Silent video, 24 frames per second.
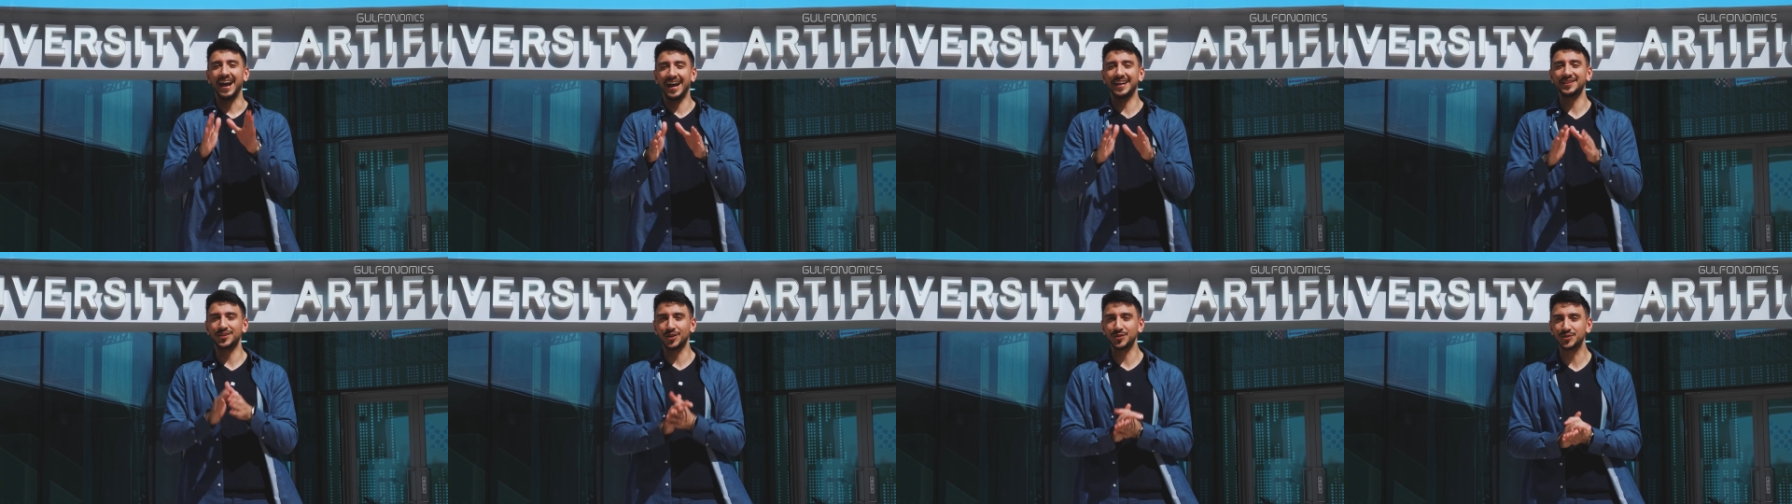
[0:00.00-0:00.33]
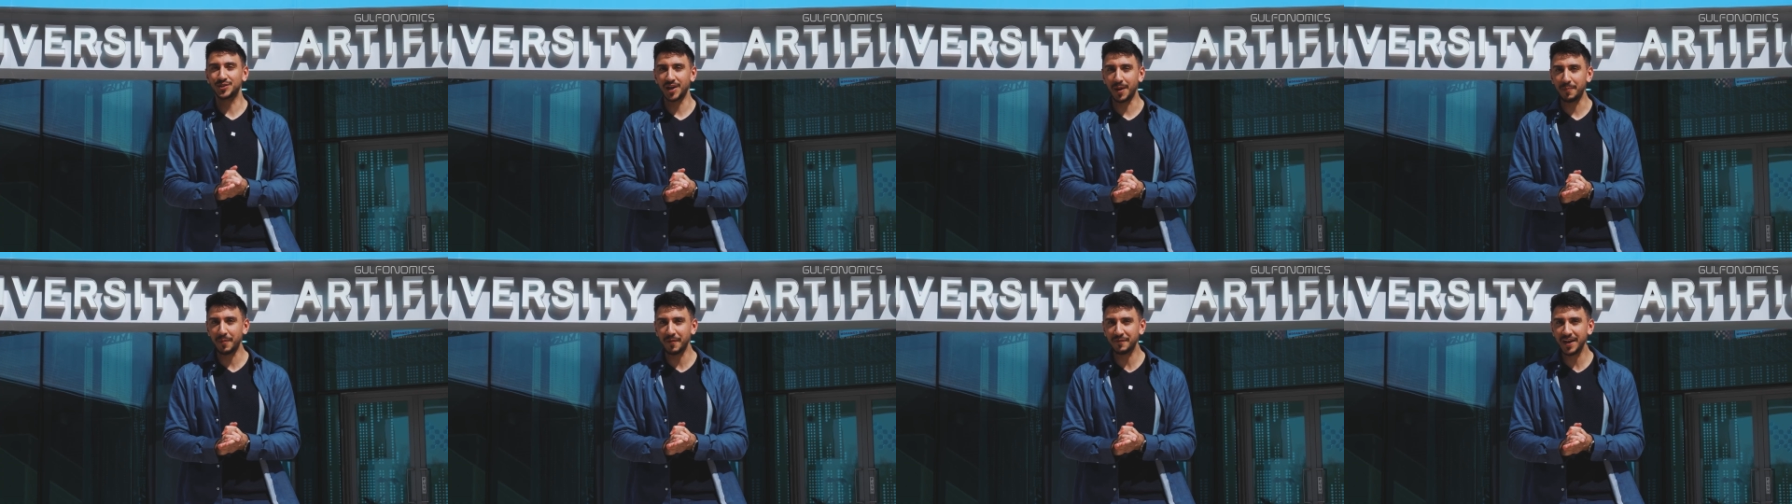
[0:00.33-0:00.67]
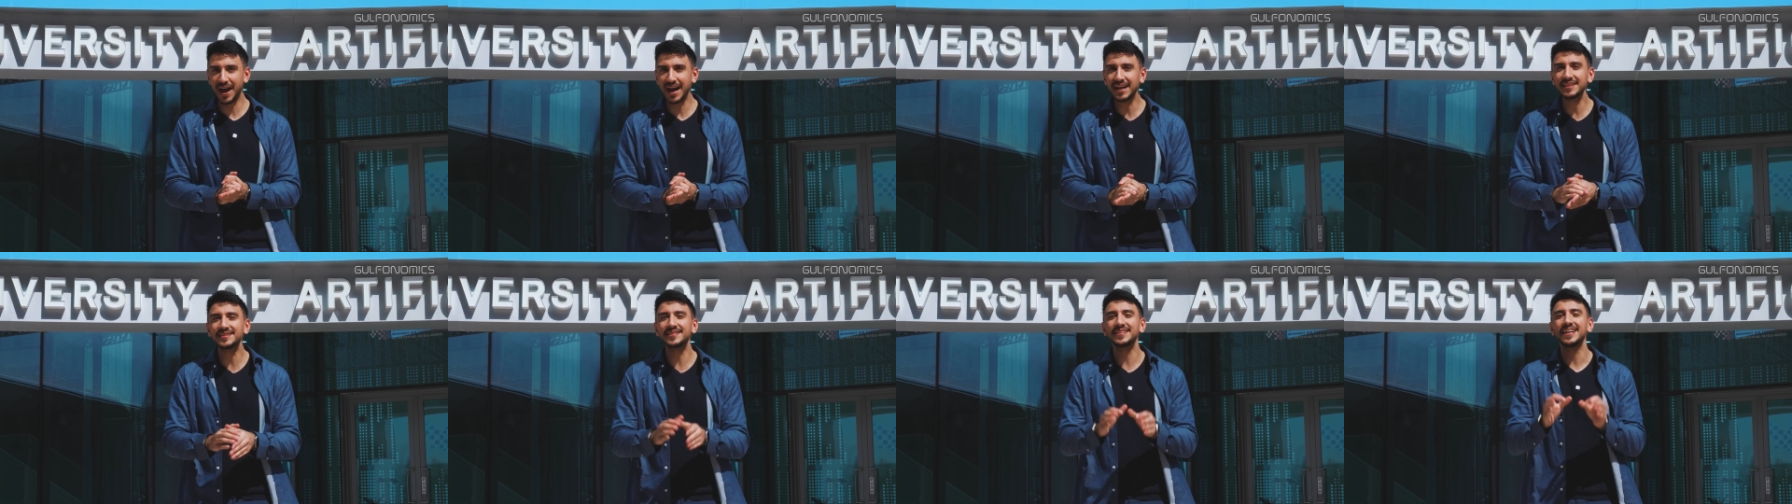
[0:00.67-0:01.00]
And on top of
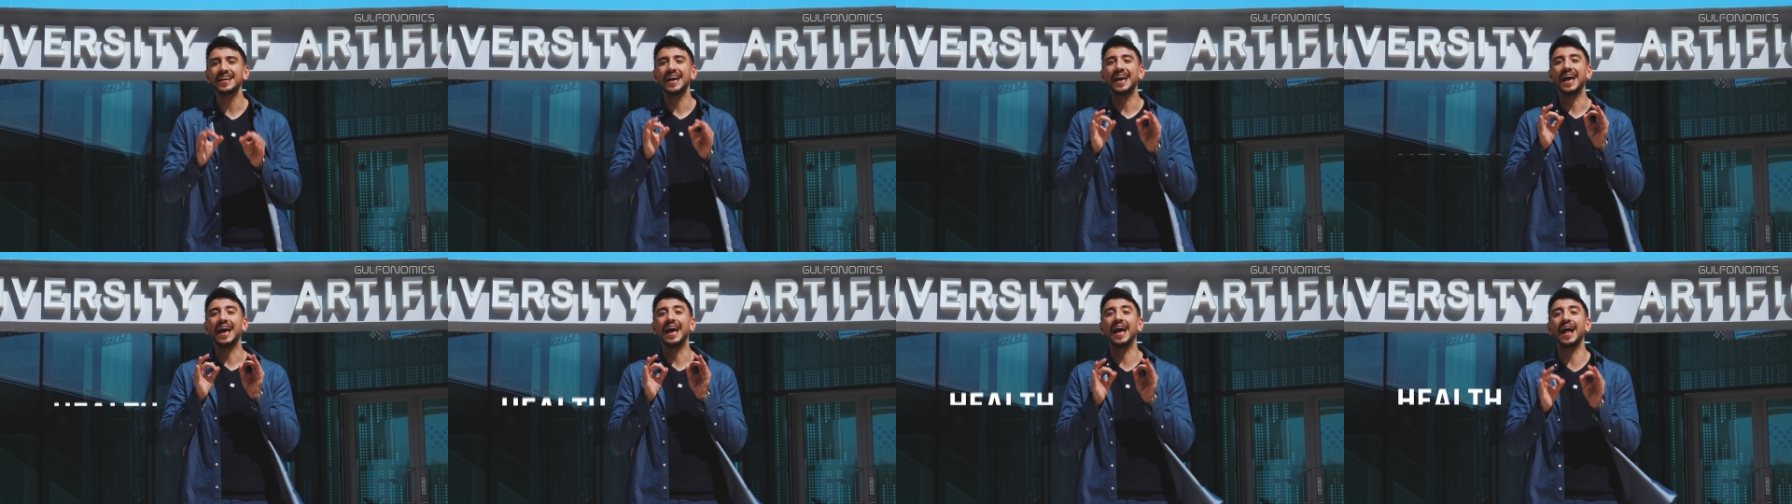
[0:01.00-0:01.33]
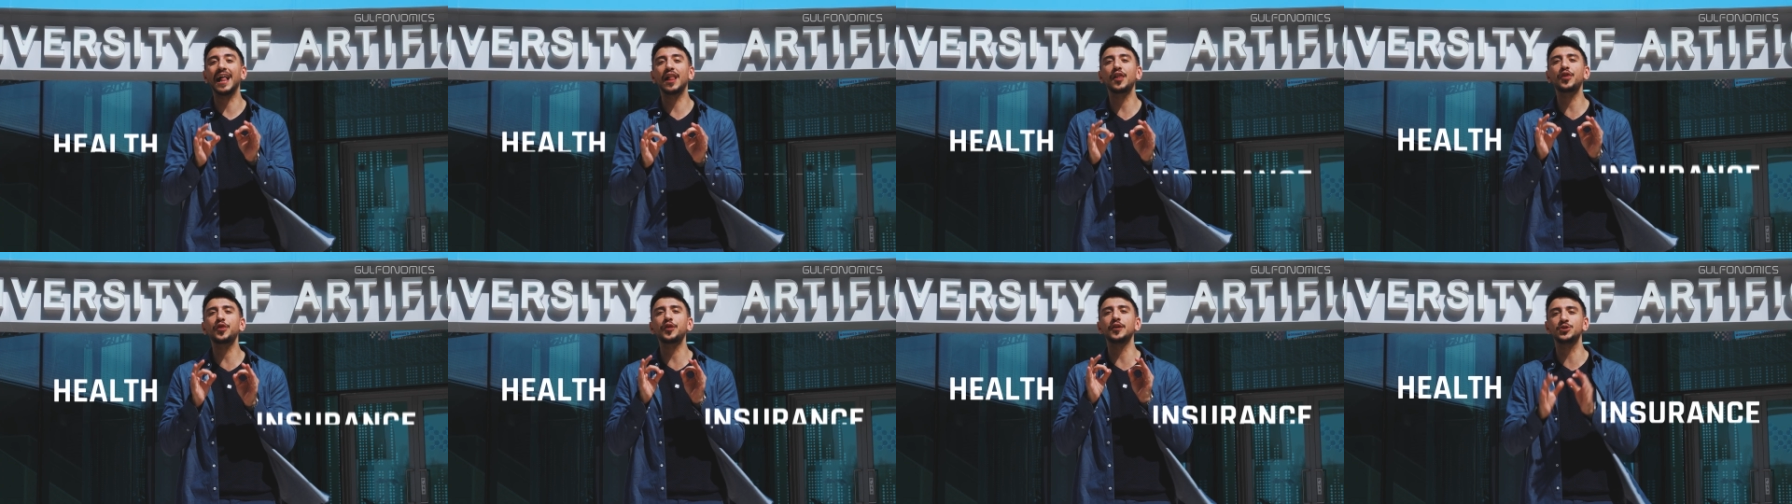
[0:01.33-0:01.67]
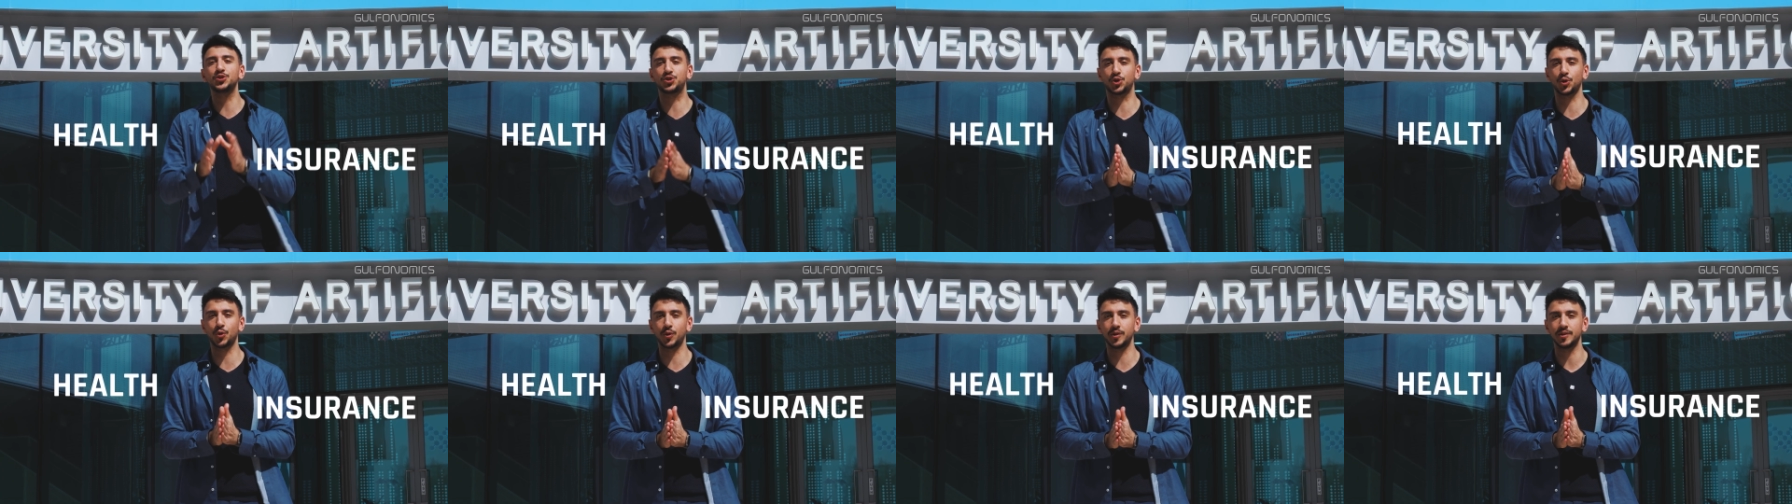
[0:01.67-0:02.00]
that, health
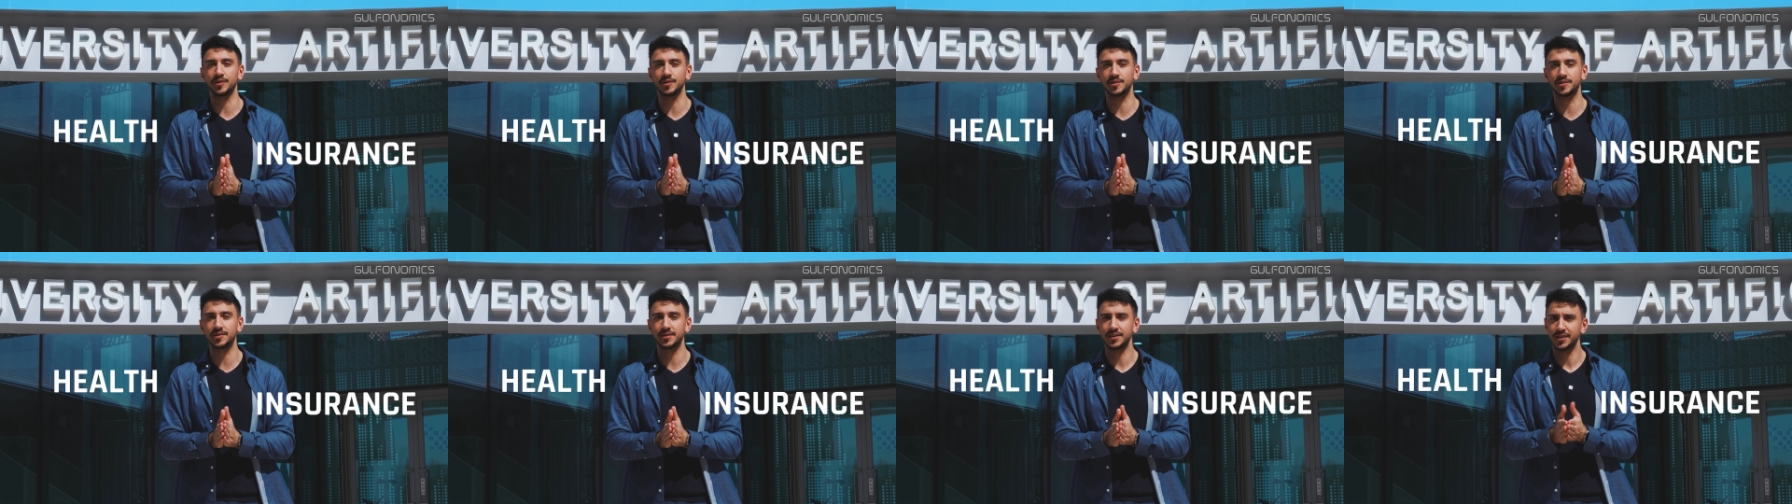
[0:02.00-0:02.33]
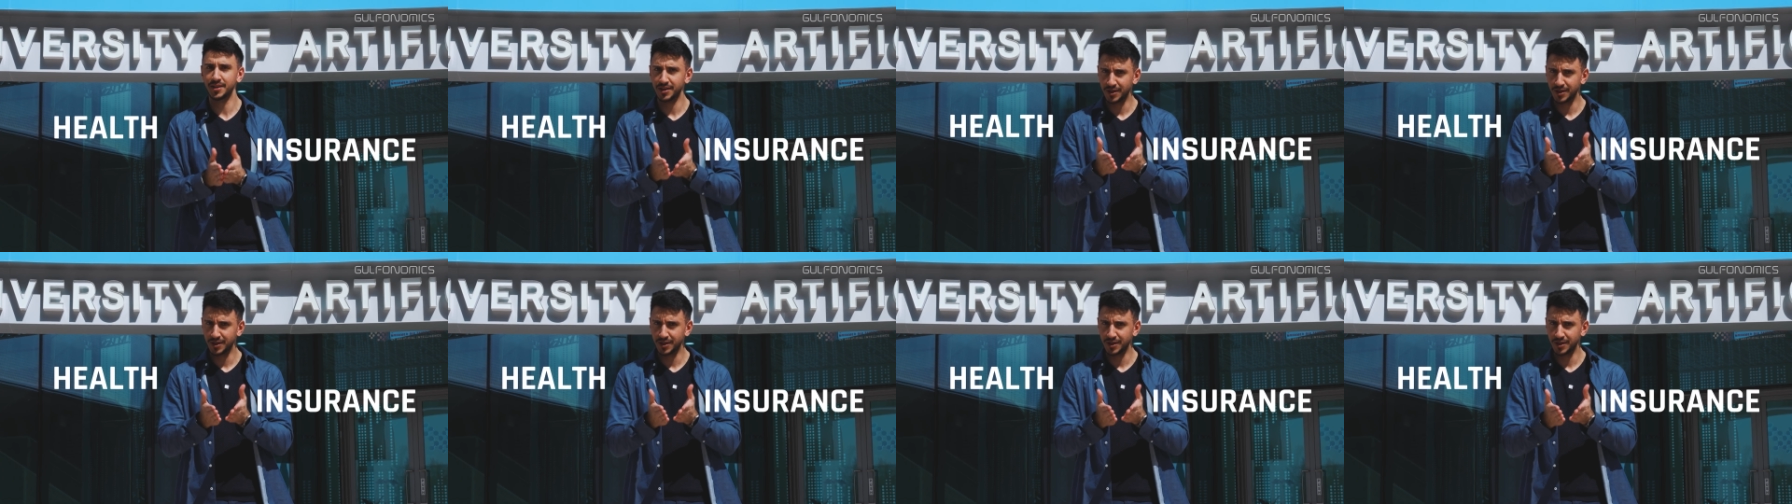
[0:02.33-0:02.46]
insurance.